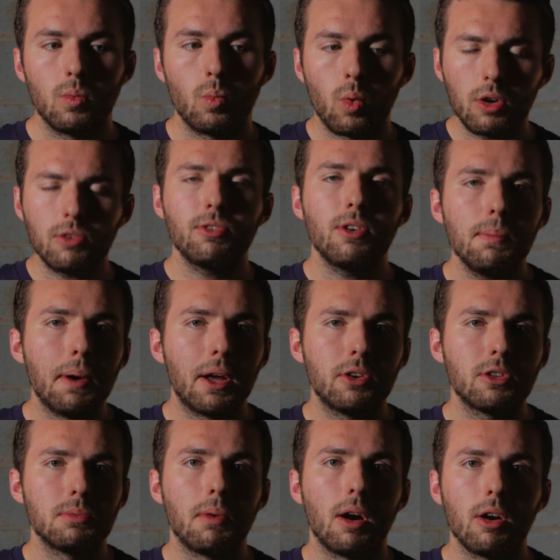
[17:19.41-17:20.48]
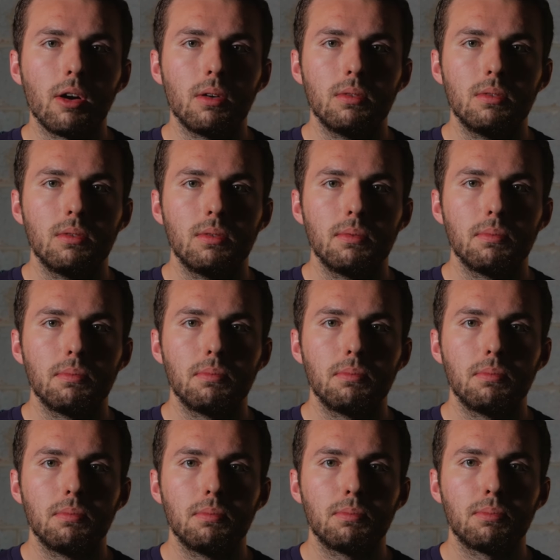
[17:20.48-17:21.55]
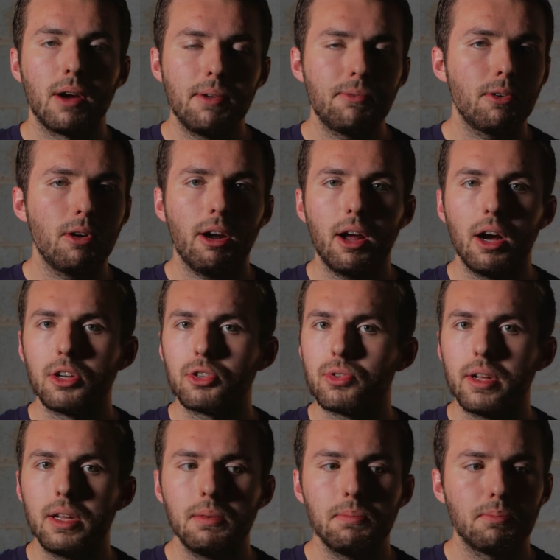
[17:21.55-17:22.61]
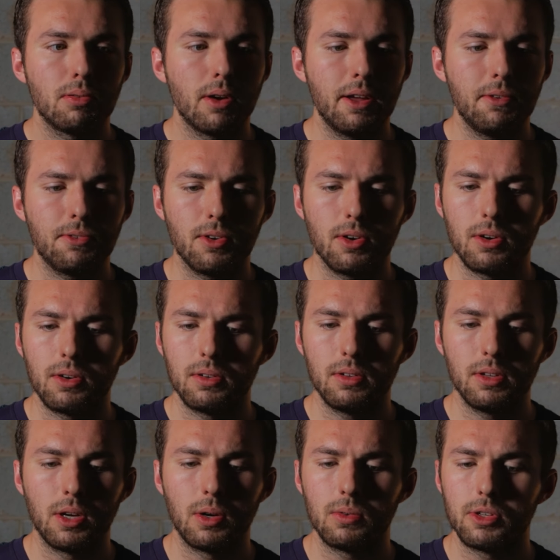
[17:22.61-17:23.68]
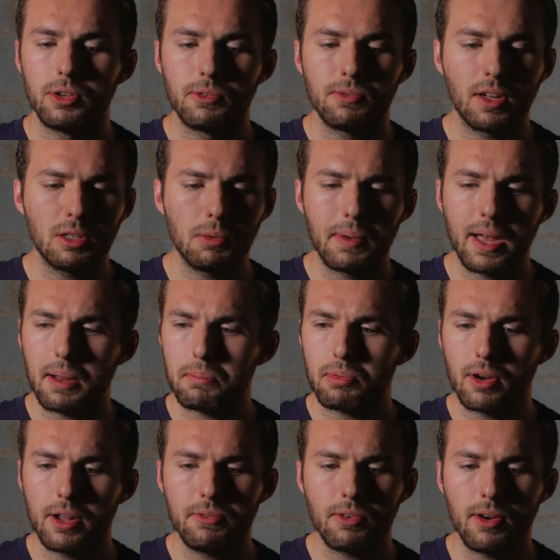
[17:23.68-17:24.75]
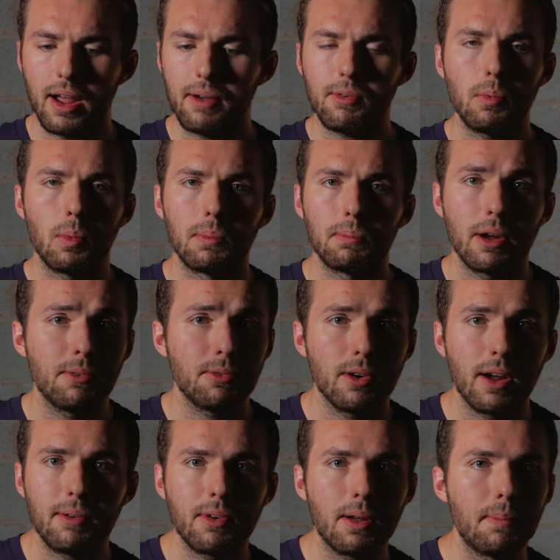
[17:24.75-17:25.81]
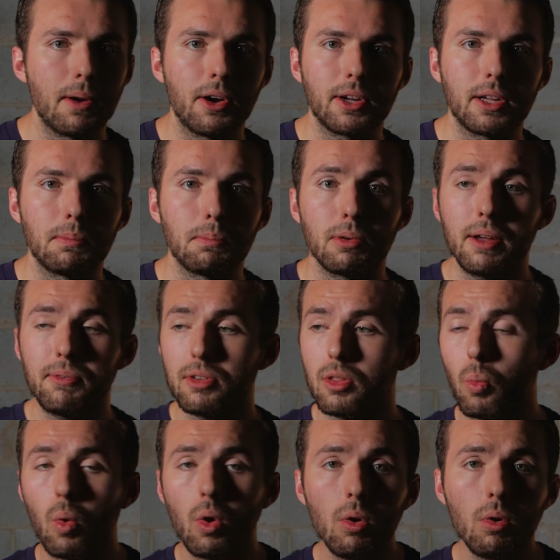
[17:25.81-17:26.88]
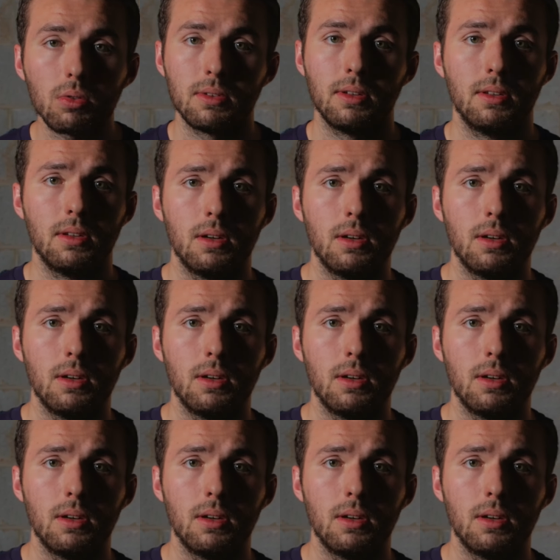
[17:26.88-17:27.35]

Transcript: work for a better tomorrow. Pray for our country. Pray for, you know, your fellow man. Pray for everyone. Pray for every American. Pray for the world.